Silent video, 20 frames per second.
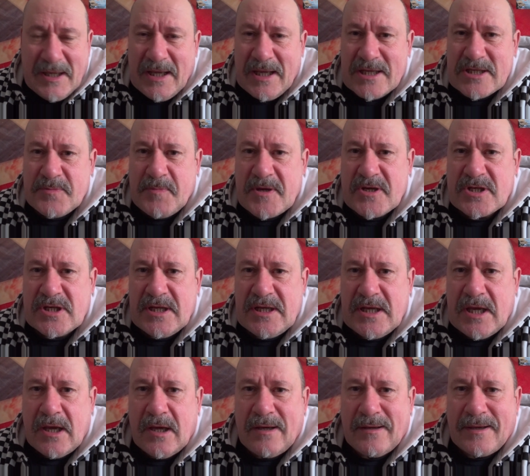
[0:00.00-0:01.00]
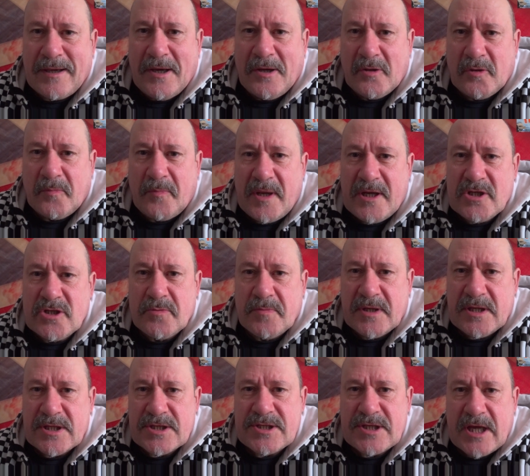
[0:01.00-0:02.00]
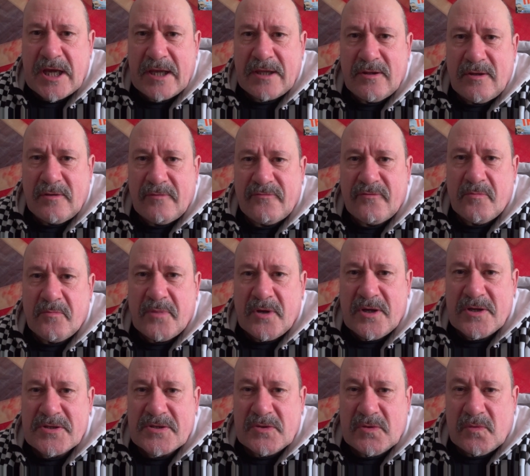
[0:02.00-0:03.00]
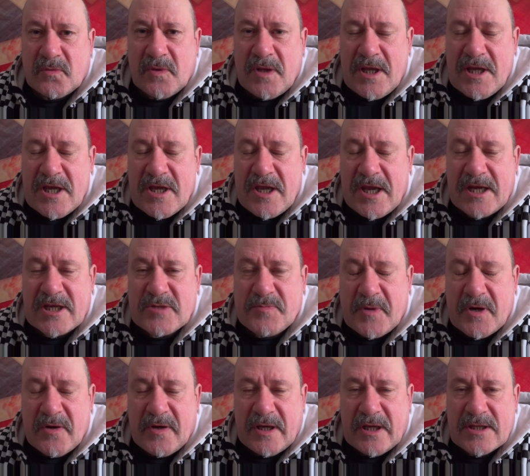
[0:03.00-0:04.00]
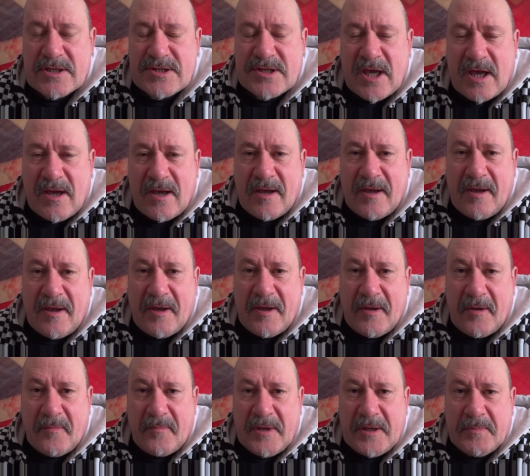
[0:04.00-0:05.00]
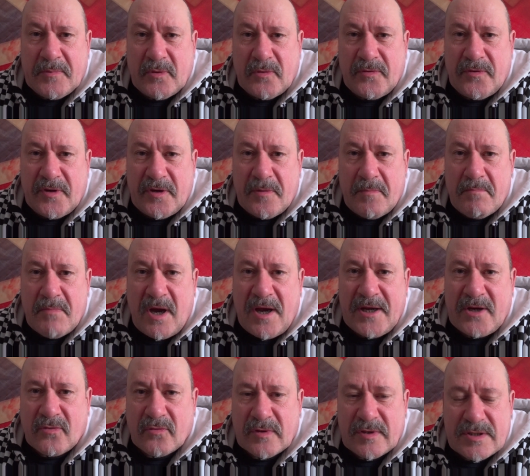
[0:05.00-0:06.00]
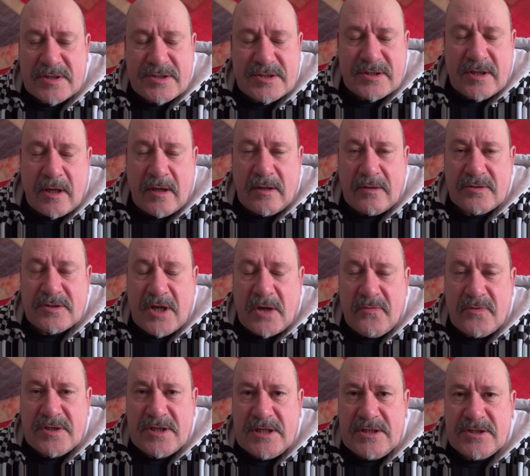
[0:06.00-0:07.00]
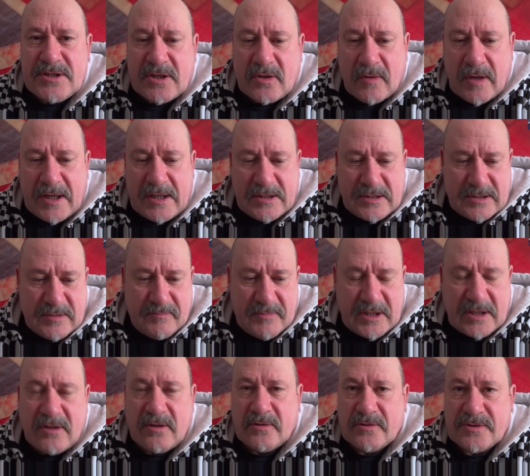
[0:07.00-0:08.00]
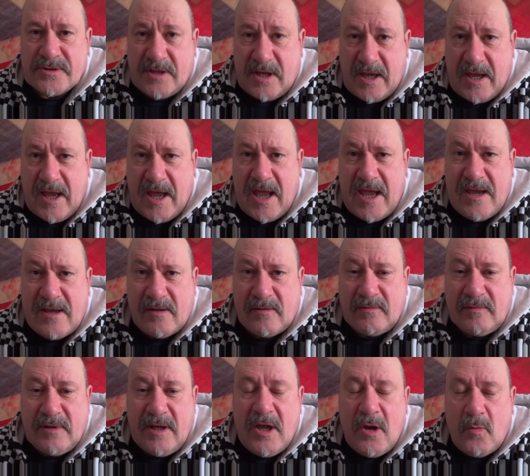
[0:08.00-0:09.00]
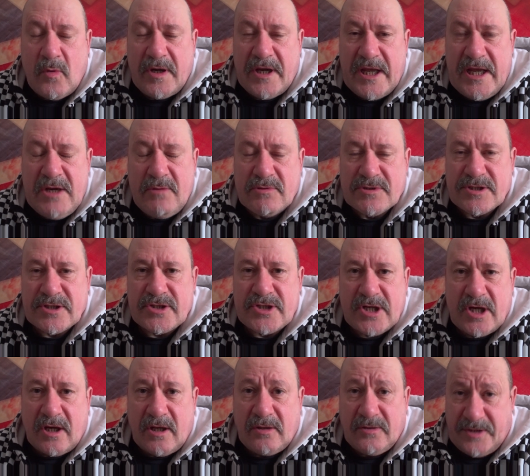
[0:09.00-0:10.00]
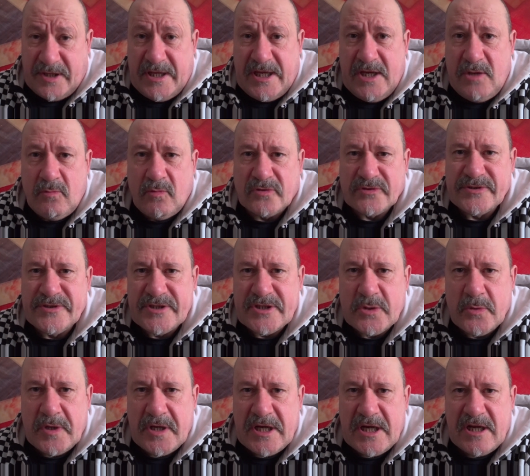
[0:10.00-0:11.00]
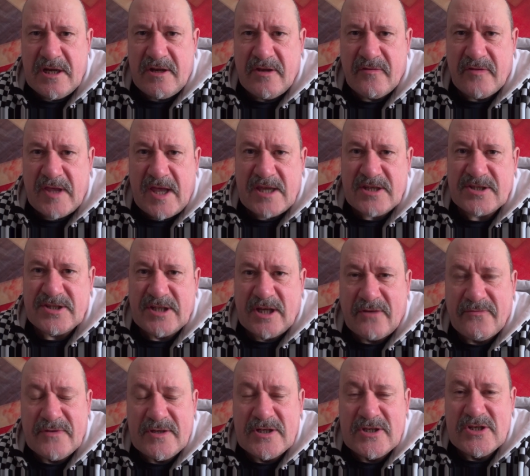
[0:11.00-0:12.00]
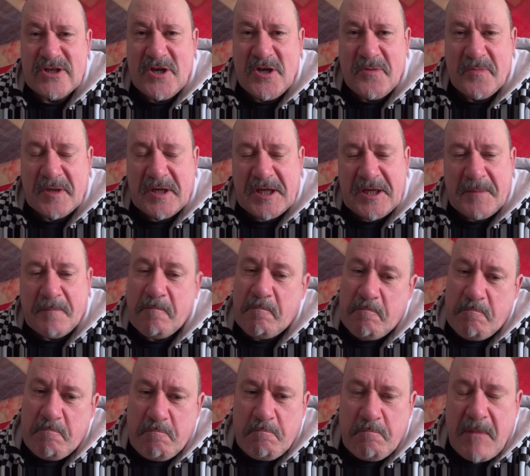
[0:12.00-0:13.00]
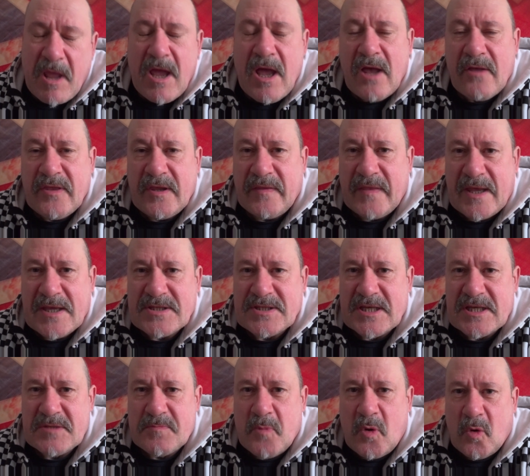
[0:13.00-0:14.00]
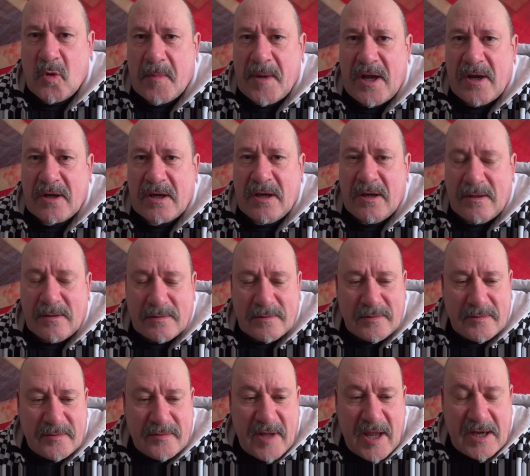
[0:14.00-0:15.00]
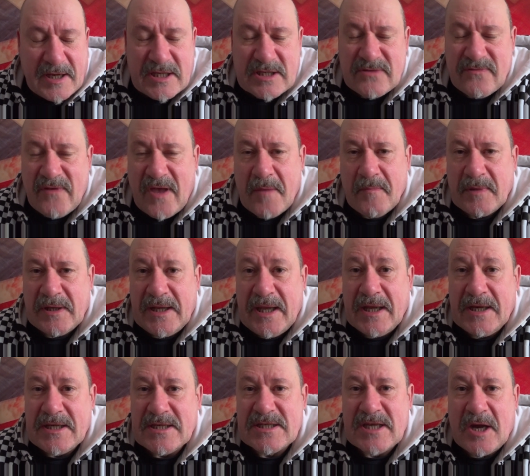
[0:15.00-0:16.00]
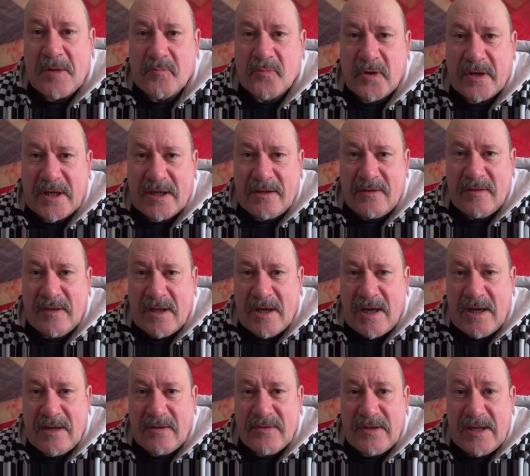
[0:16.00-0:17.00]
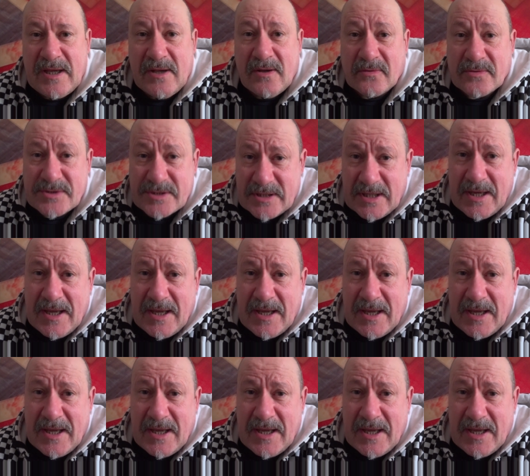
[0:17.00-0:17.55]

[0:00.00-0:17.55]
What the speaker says: Especially Carl Benjamin saying that from personal experience, people that are migrants don't integrate because Hale, when he was a child, he wasn't doing any of that stuff in Germany. I think that says more about Carl and his family and his upbringing than anything else.